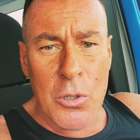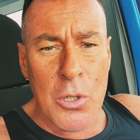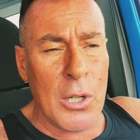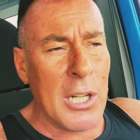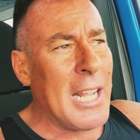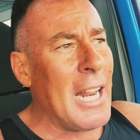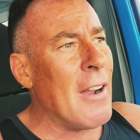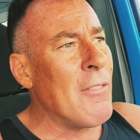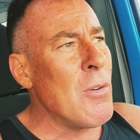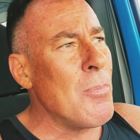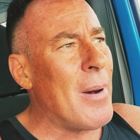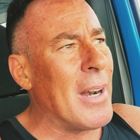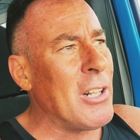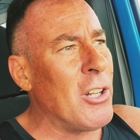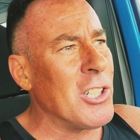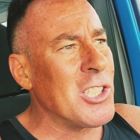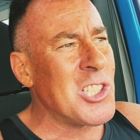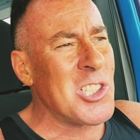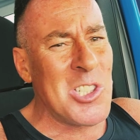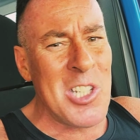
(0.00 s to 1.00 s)
You want to get everybody
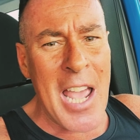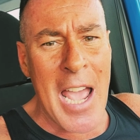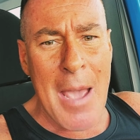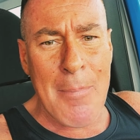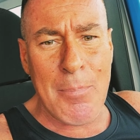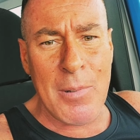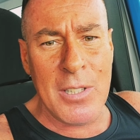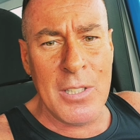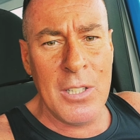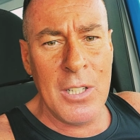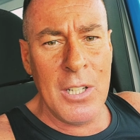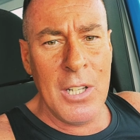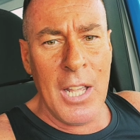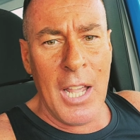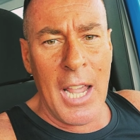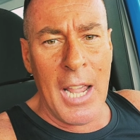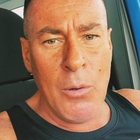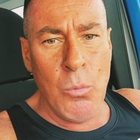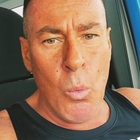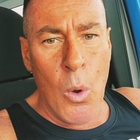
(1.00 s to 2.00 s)
on SNAP
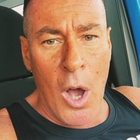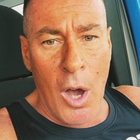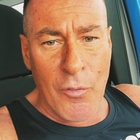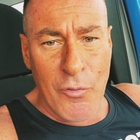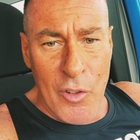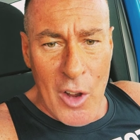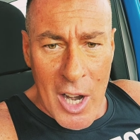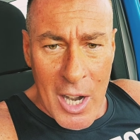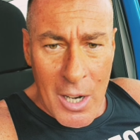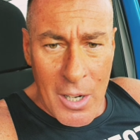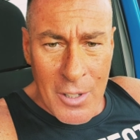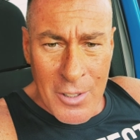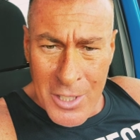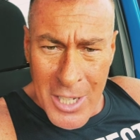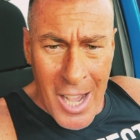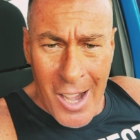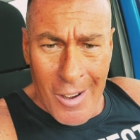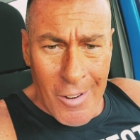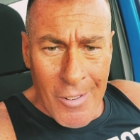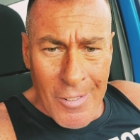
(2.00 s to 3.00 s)
and welfare?
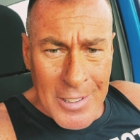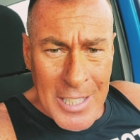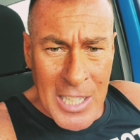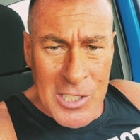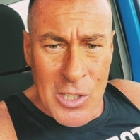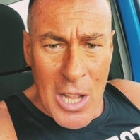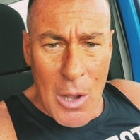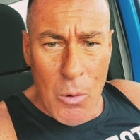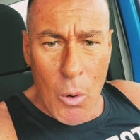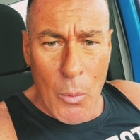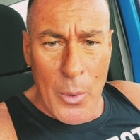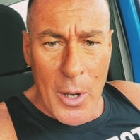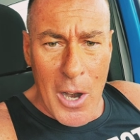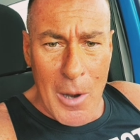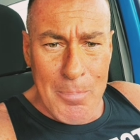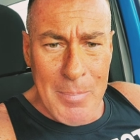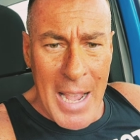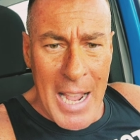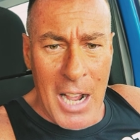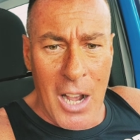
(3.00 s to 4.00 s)
No, that's not what we're
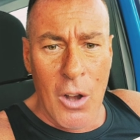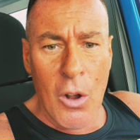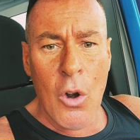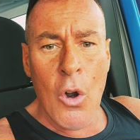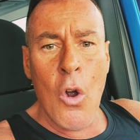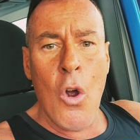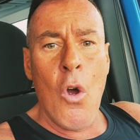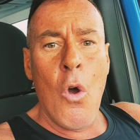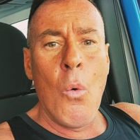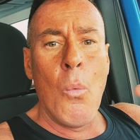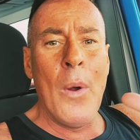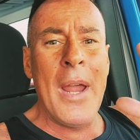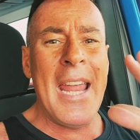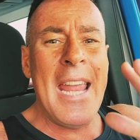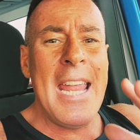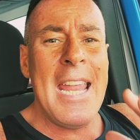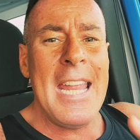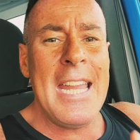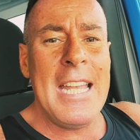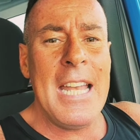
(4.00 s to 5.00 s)
about.
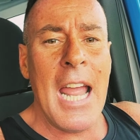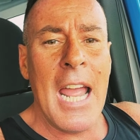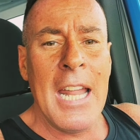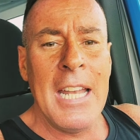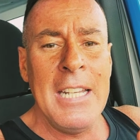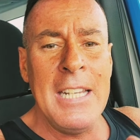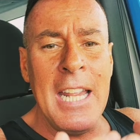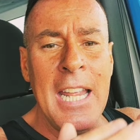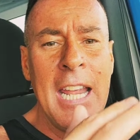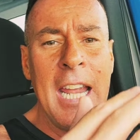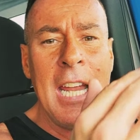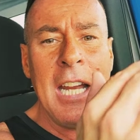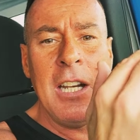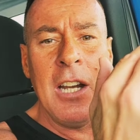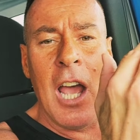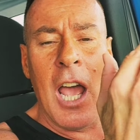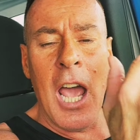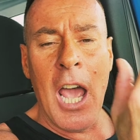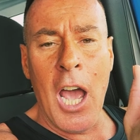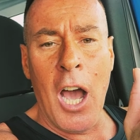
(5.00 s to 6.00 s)
We need
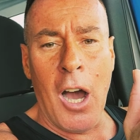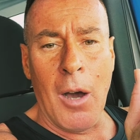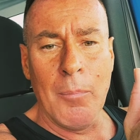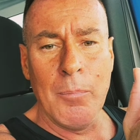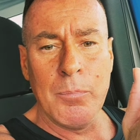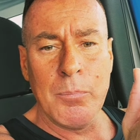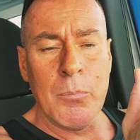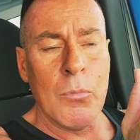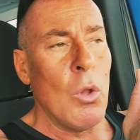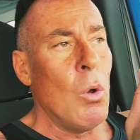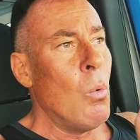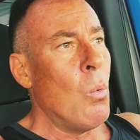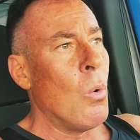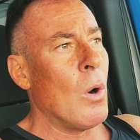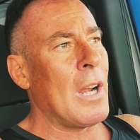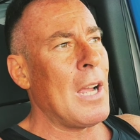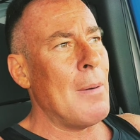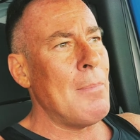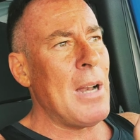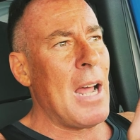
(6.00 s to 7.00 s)
help.
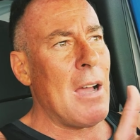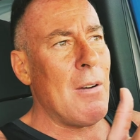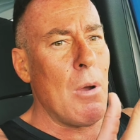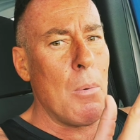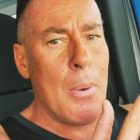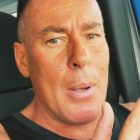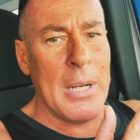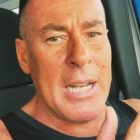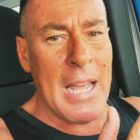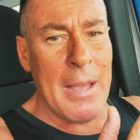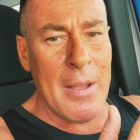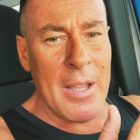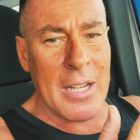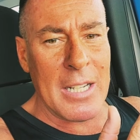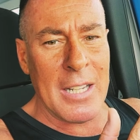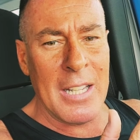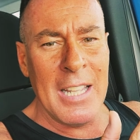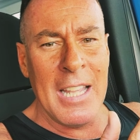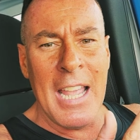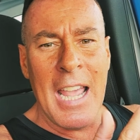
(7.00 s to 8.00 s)
We're coming out of a
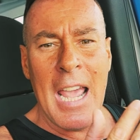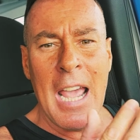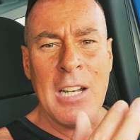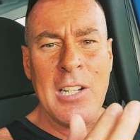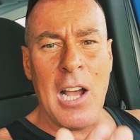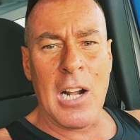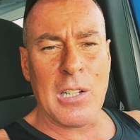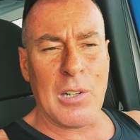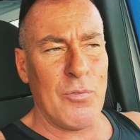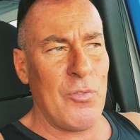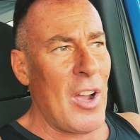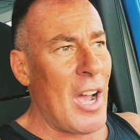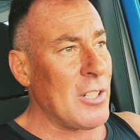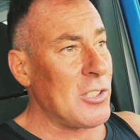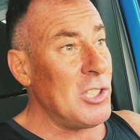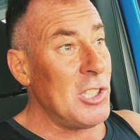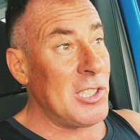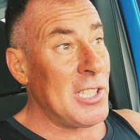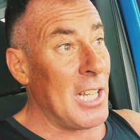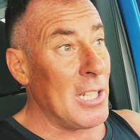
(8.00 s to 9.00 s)
pandemic. And Dr.
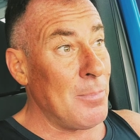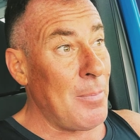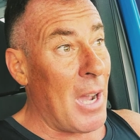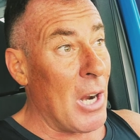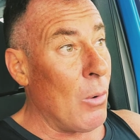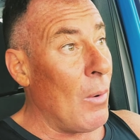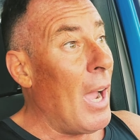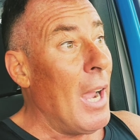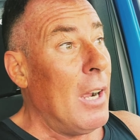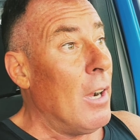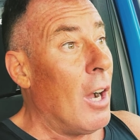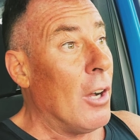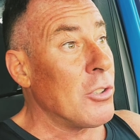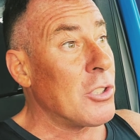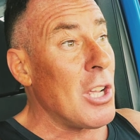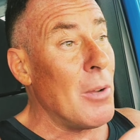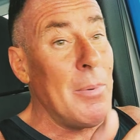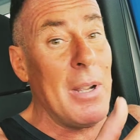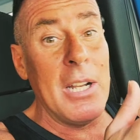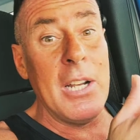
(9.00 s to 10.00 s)
Fauci says, by the way, oh,
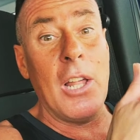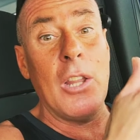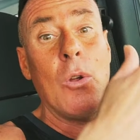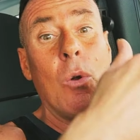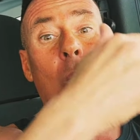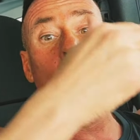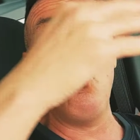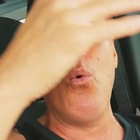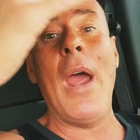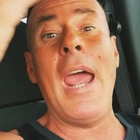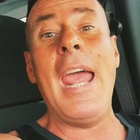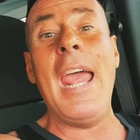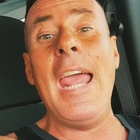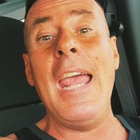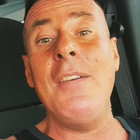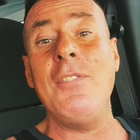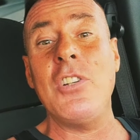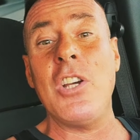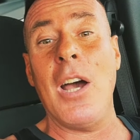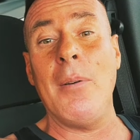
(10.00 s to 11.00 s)
it's going to be another
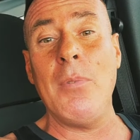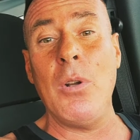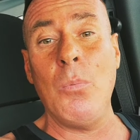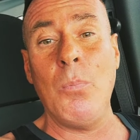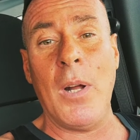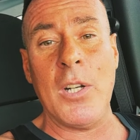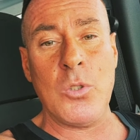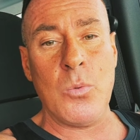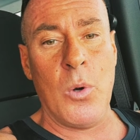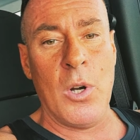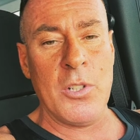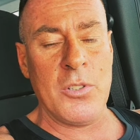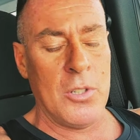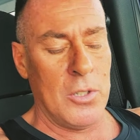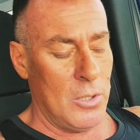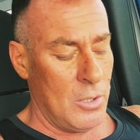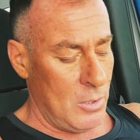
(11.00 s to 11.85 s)
wave coming, much worse.